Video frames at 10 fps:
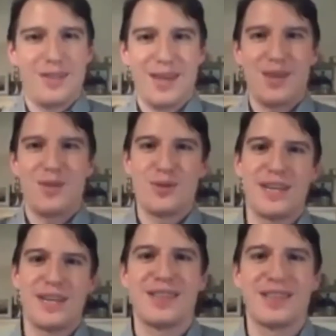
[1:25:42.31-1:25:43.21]
Thank you for
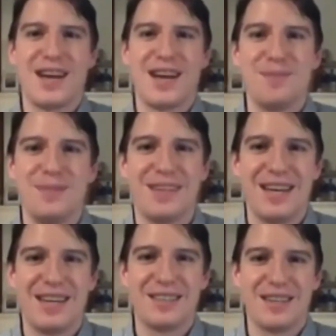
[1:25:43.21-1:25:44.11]
taking the time,
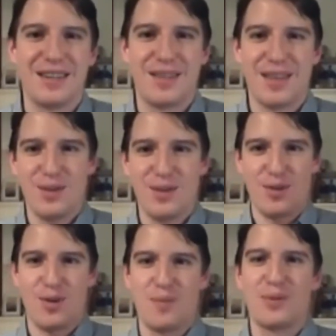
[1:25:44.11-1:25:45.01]
and thank you
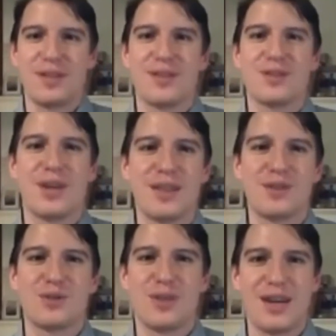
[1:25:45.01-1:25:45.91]
for putting this together
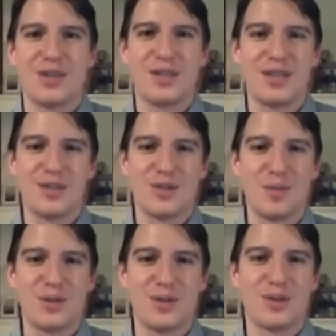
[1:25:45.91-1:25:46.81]
to the Argentinian
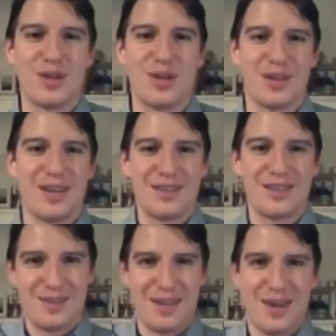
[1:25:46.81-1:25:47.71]
Sommelier Association. And
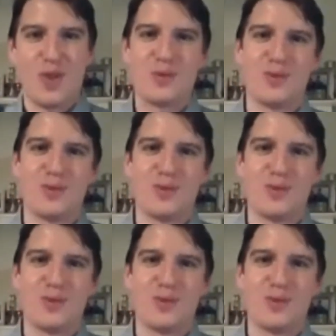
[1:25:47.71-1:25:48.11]
I hope you...